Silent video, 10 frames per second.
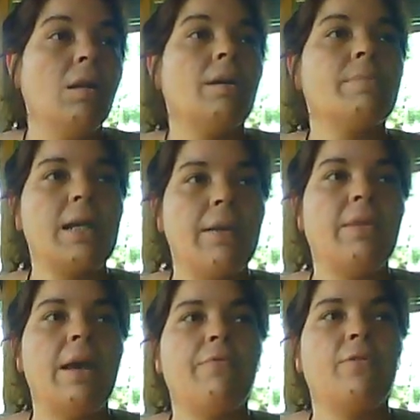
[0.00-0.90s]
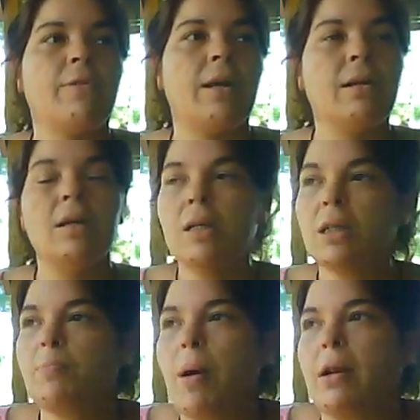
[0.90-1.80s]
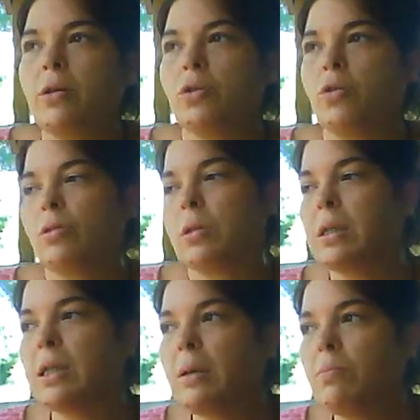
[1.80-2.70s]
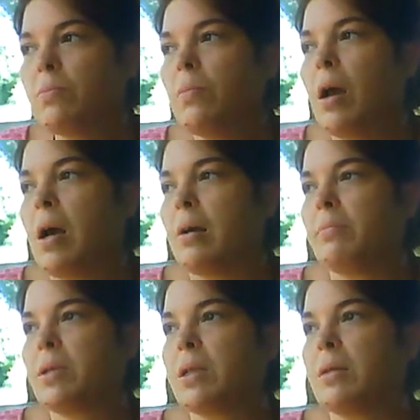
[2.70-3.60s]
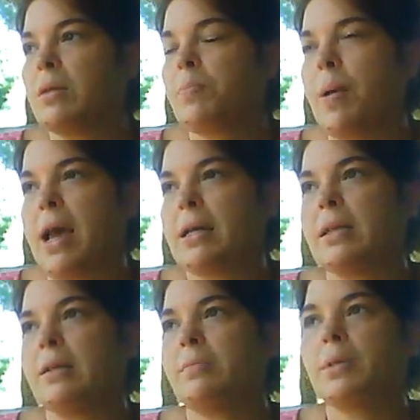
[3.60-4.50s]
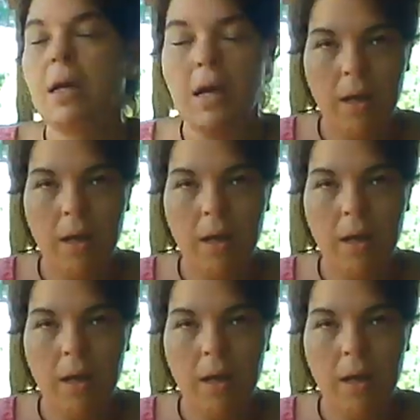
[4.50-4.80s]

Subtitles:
I'm saving that for the spinal strokes, the deep spasms,